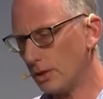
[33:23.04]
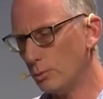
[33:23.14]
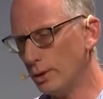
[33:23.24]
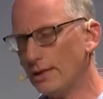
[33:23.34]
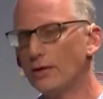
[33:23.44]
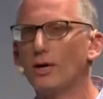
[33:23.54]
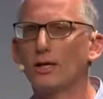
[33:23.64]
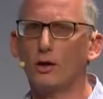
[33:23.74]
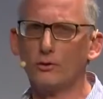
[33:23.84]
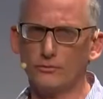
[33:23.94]
when they run
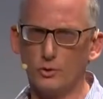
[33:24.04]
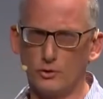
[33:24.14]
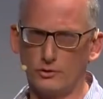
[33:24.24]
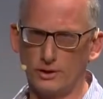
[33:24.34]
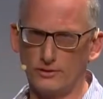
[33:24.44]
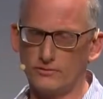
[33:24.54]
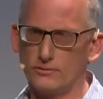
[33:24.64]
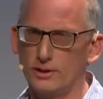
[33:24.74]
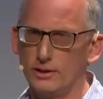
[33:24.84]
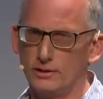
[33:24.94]
out of nutrients,
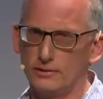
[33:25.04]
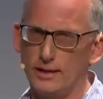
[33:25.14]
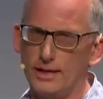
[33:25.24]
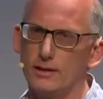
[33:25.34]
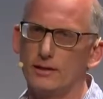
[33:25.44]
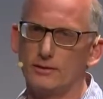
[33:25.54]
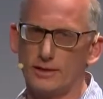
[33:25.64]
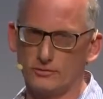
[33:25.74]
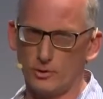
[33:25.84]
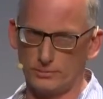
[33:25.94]
they, uh, they
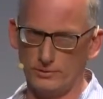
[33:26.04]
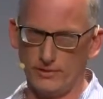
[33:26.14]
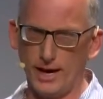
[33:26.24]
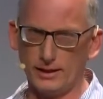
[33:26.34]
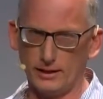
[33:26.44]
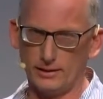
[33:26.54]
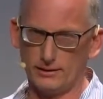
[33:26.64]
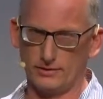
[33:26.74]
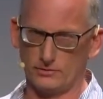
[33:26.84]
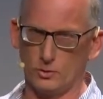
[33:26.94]
stop dividing and
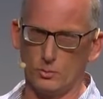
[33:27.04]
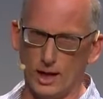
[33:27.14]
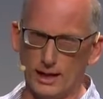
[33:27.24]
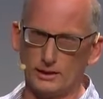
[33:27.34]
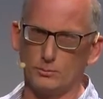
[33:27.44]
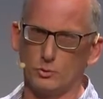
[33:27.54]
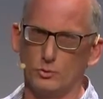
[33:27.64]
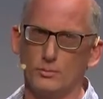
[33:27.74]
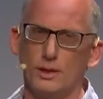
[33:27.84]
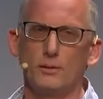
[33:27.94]
there's no more algae
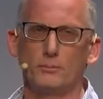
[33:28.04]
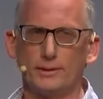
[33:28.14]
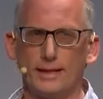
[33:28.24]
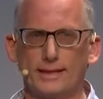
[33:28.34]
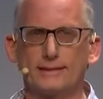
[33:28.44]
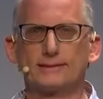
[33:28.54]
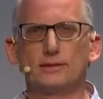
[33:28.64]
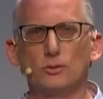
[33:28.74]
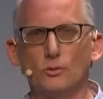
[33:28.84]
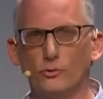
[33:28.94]
bloom, but they can
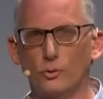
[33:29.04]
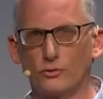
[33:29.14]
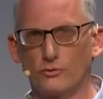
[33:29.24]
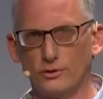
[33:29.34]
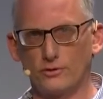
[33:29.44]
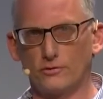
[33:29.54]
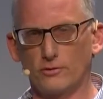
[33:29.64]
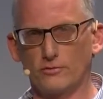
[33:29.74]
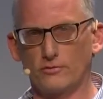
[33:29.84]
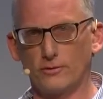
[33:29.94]
still do
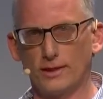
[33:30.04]
photosynthesis.